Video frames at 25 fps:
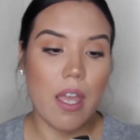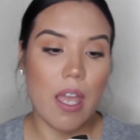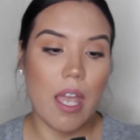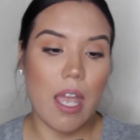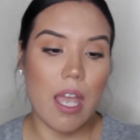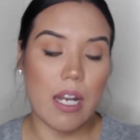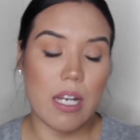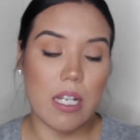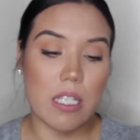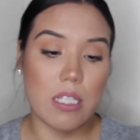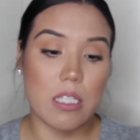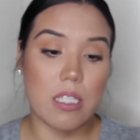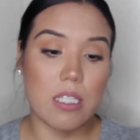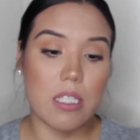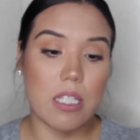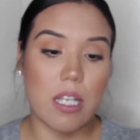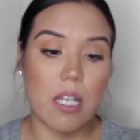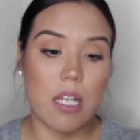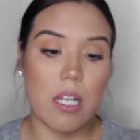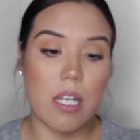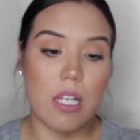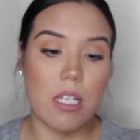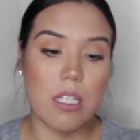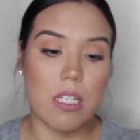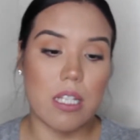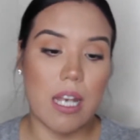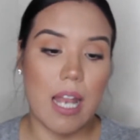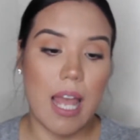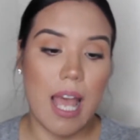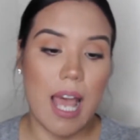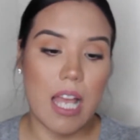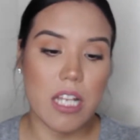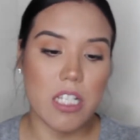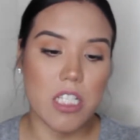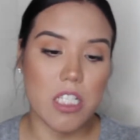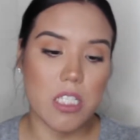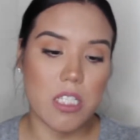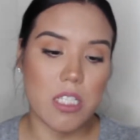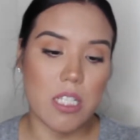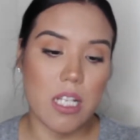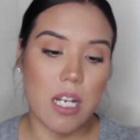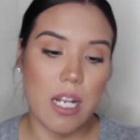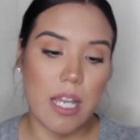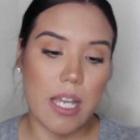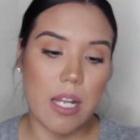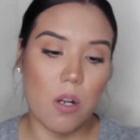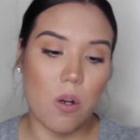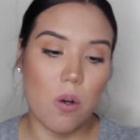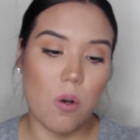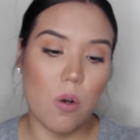And it's the Lash
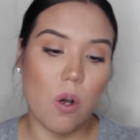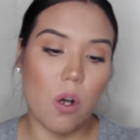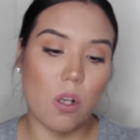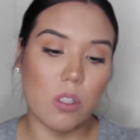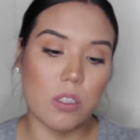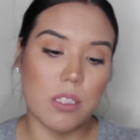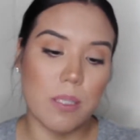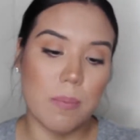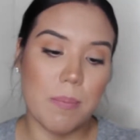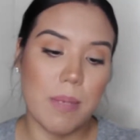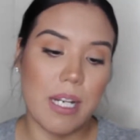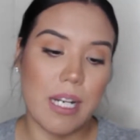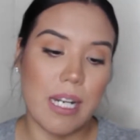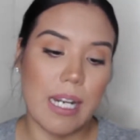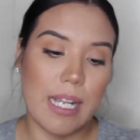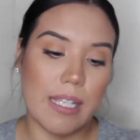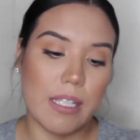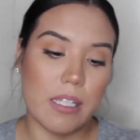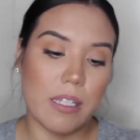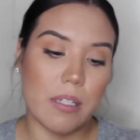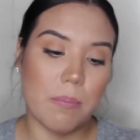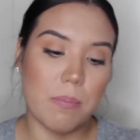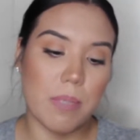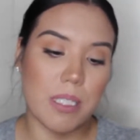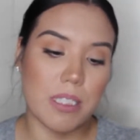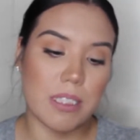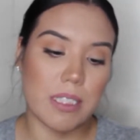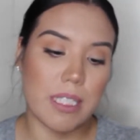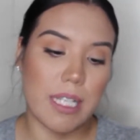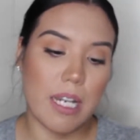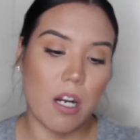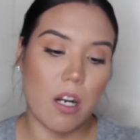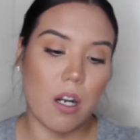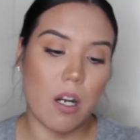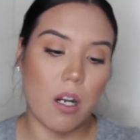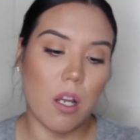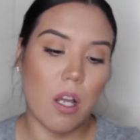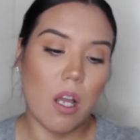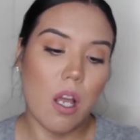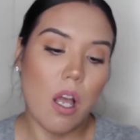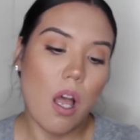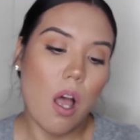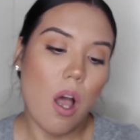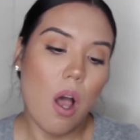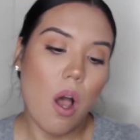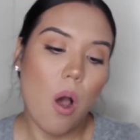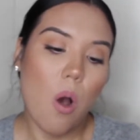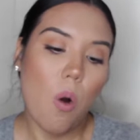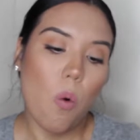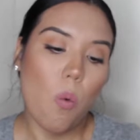Stiletto Ultimate Length Mascara.
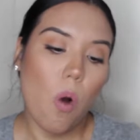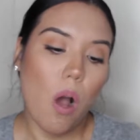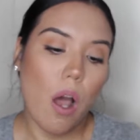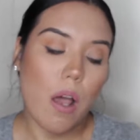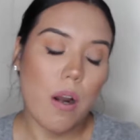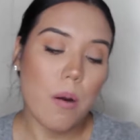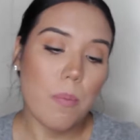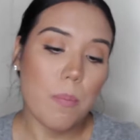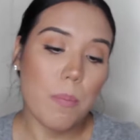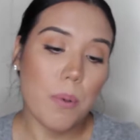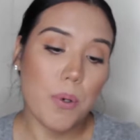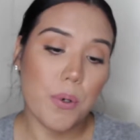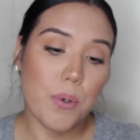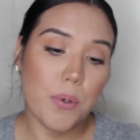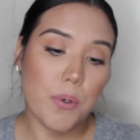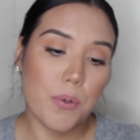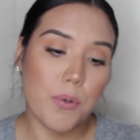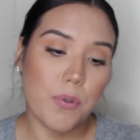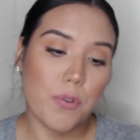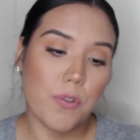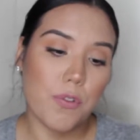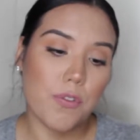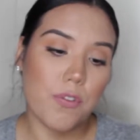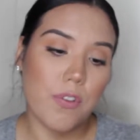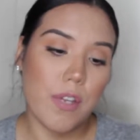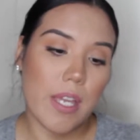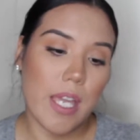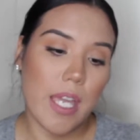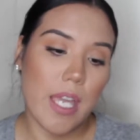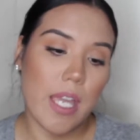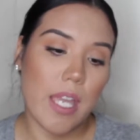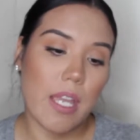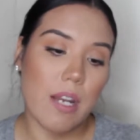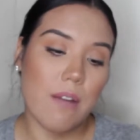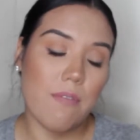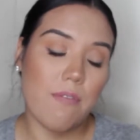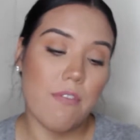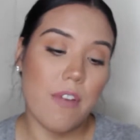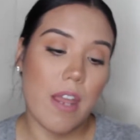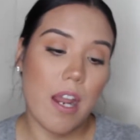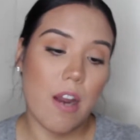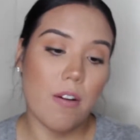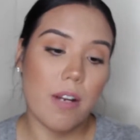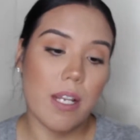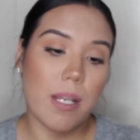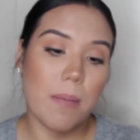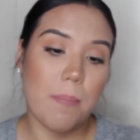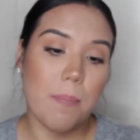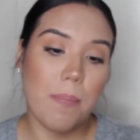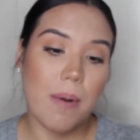Waterproof in
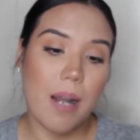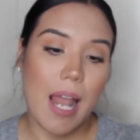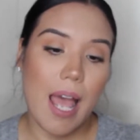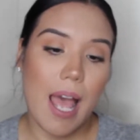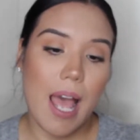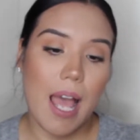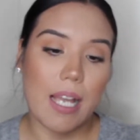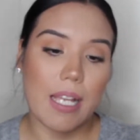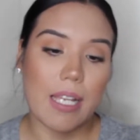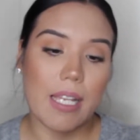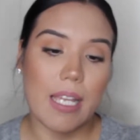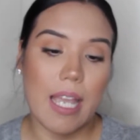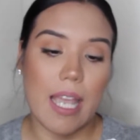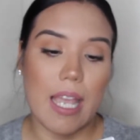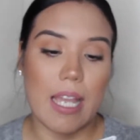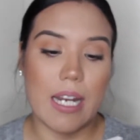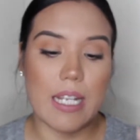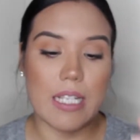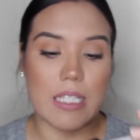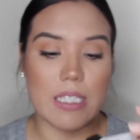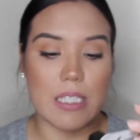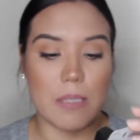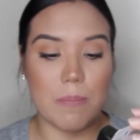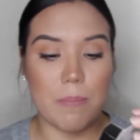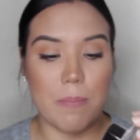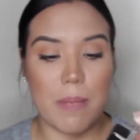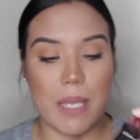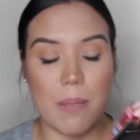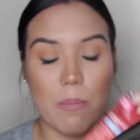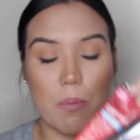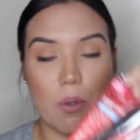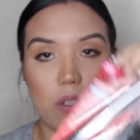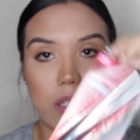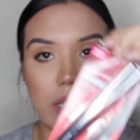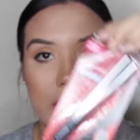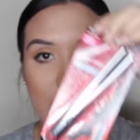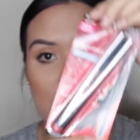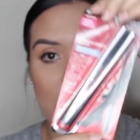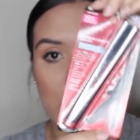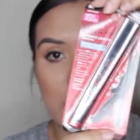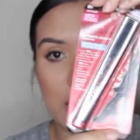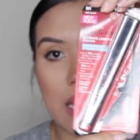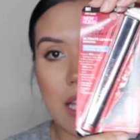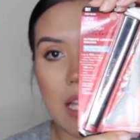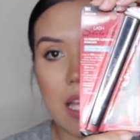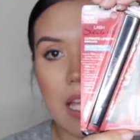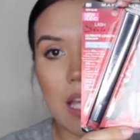very black, and it's Maybelline.